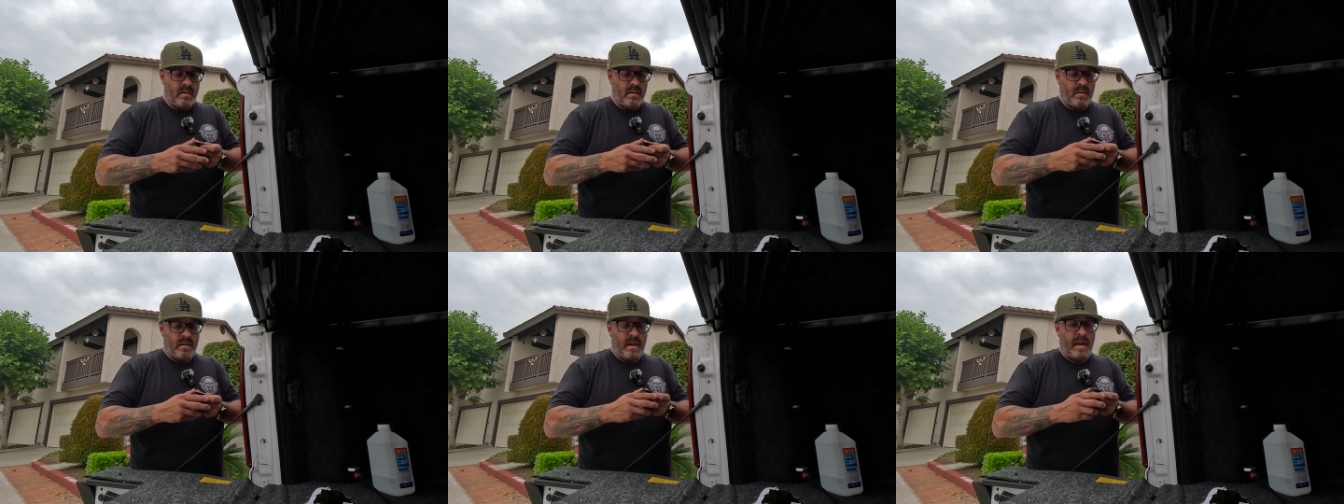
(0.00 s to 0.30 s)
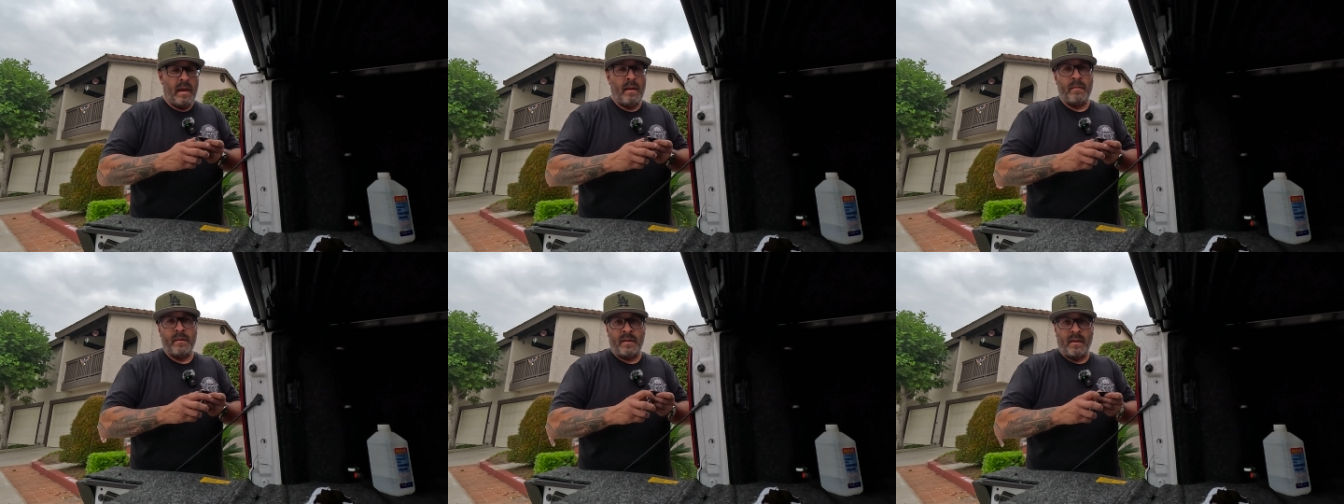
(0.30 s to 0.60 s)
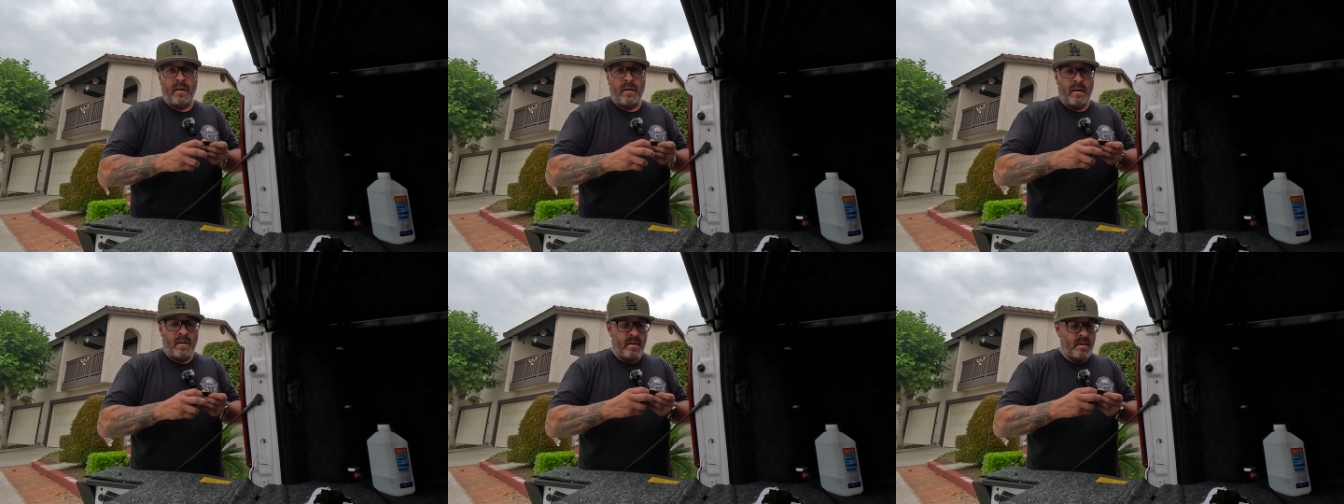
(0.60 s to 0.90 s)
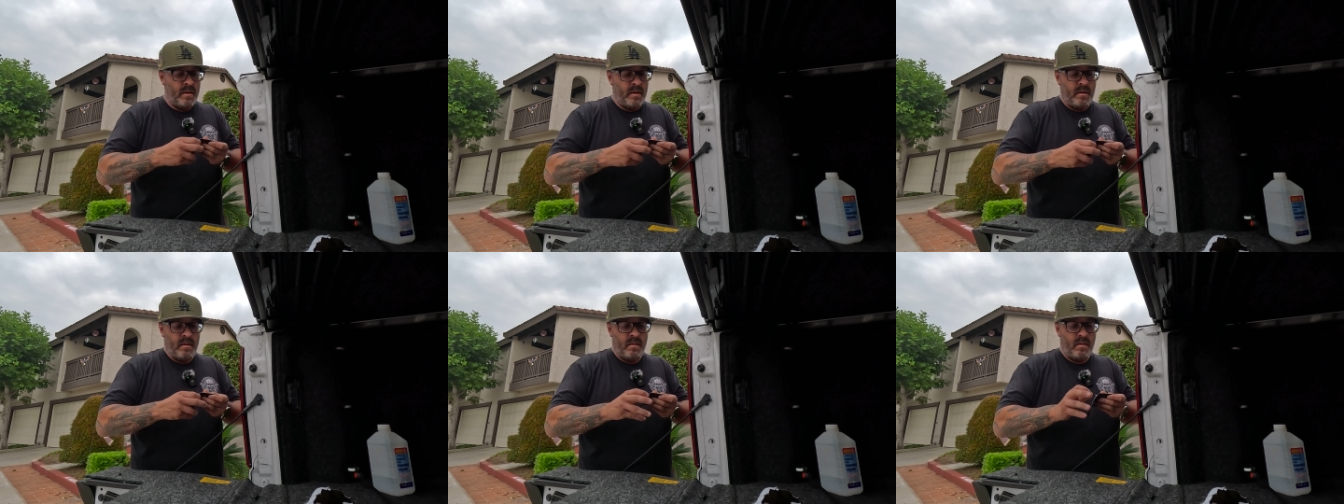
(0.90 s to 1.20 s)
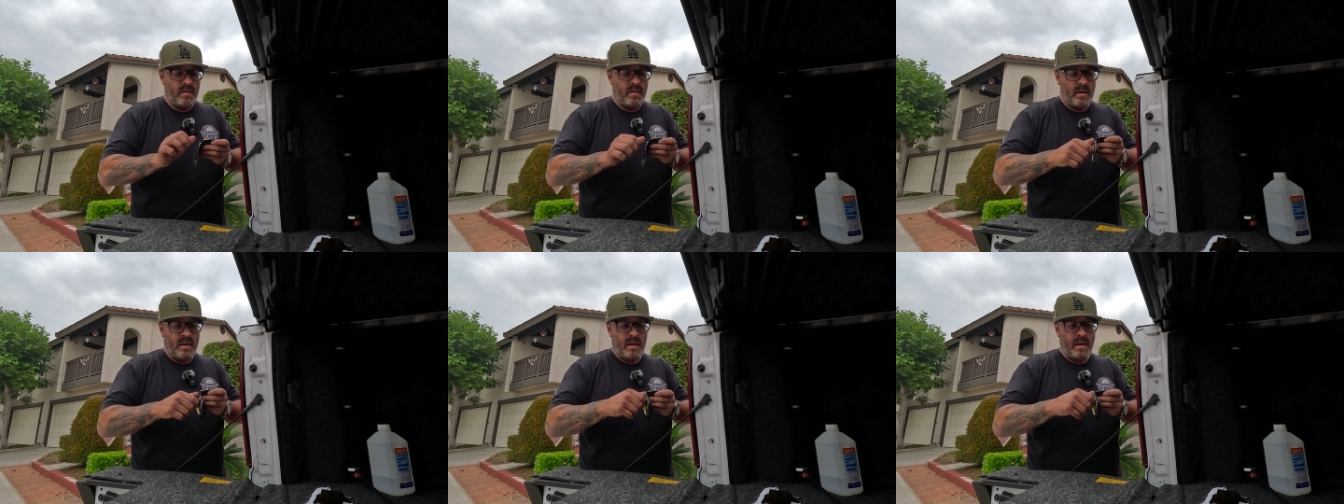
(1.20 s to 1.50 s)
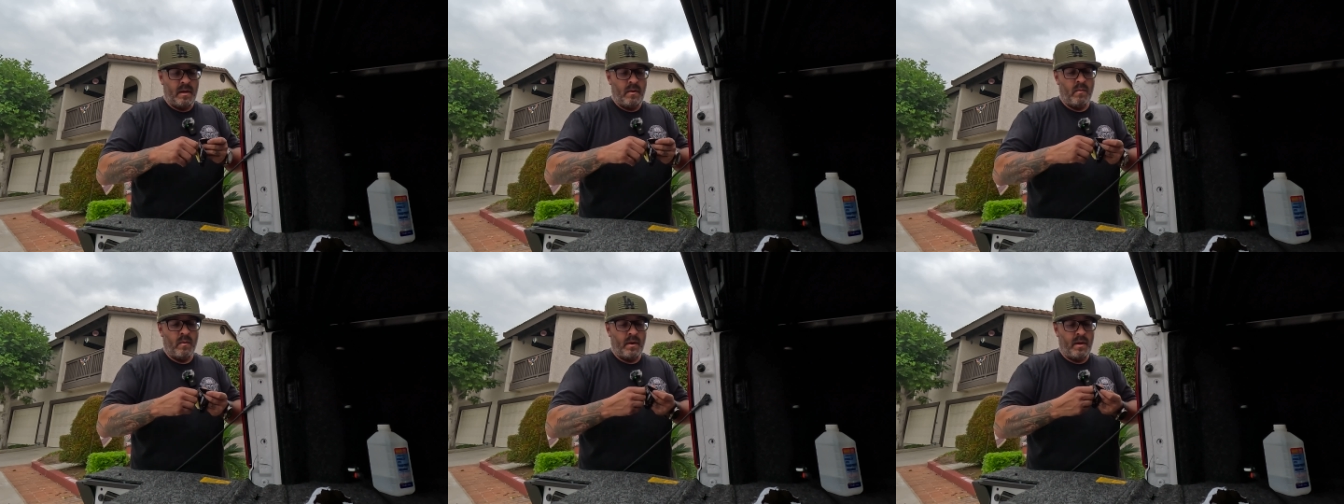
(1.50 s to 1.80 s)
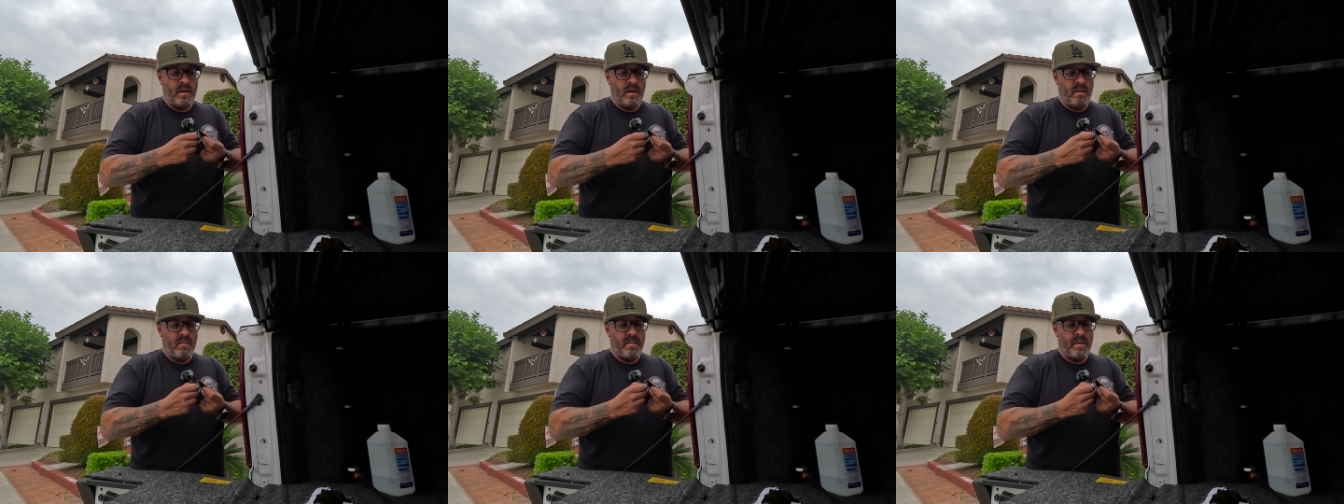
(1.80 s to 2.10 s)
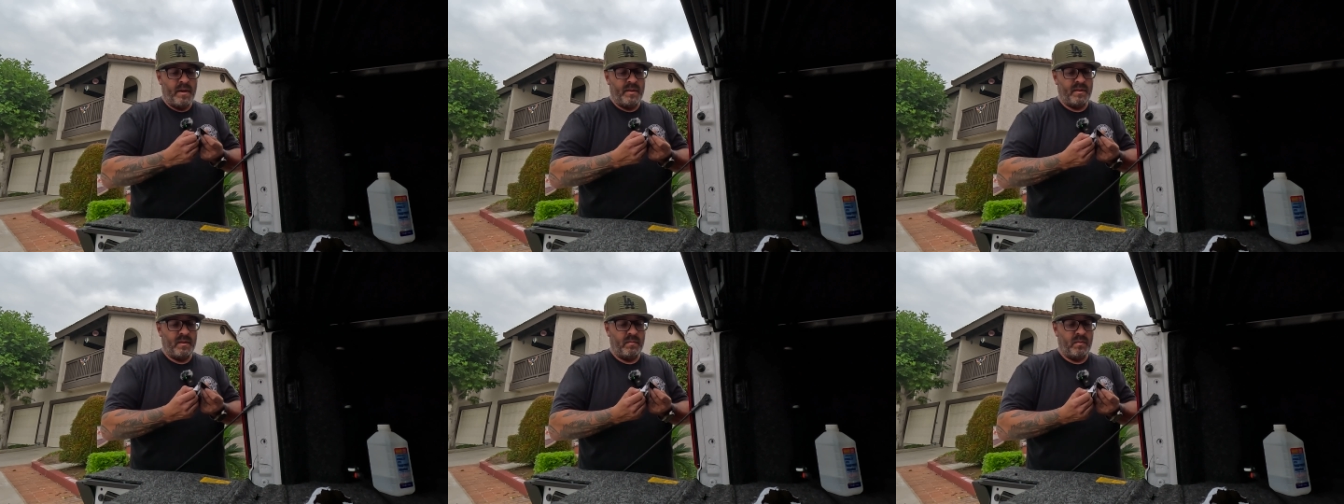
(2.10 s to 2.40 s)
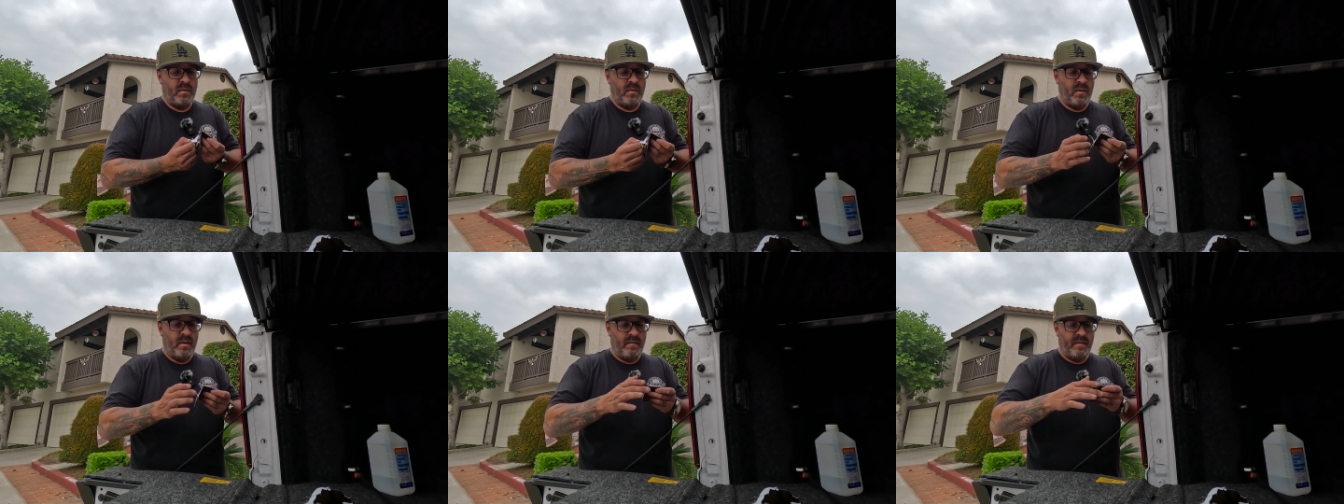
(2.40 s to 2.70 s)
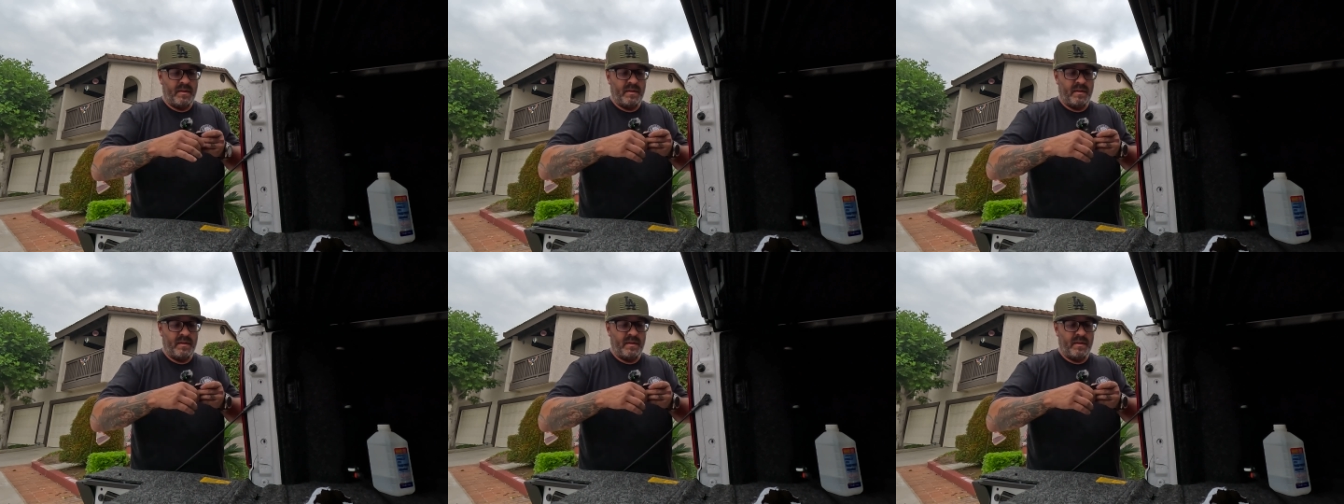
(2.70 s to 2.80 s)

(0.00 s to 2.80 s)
Amazon, anywhere you can buy some sort of a